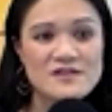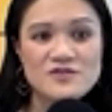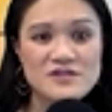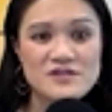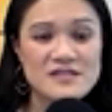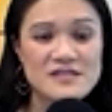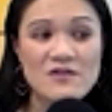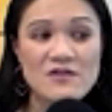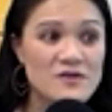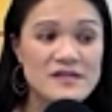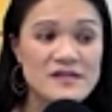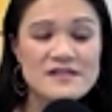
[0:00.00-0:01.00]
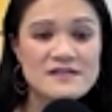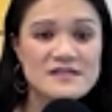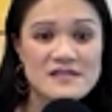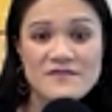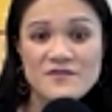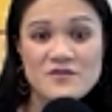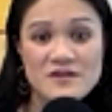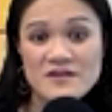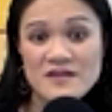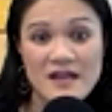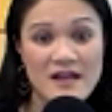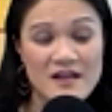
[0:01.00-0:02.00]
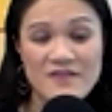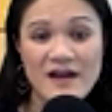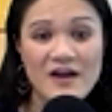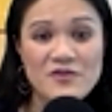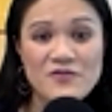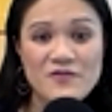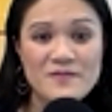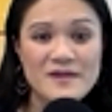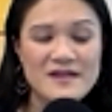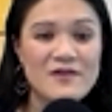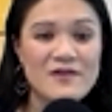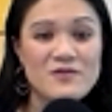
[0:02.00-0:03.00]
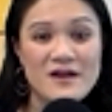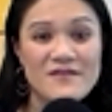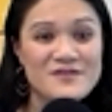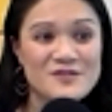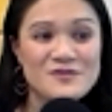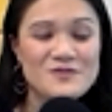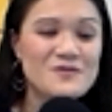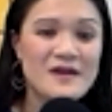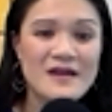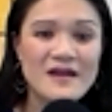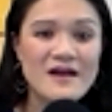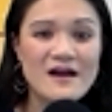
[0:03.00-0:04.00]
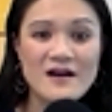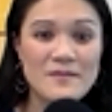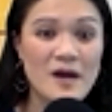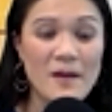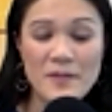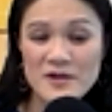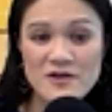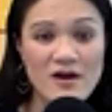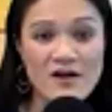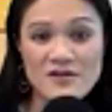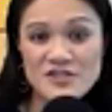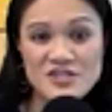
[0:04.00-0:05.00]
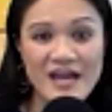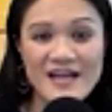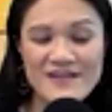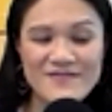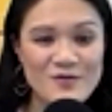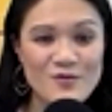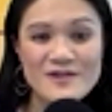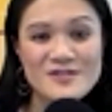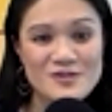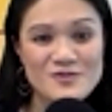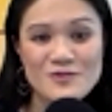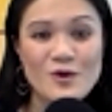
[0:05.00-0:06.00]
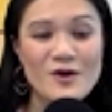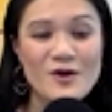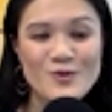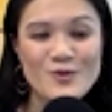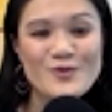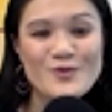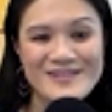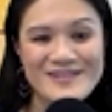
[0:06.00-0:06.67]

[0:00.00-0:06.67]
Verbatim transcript: So just download it, see if you could get any value from it. And I'd love to um, hop on a call to chat if you wanted to and walk you through it.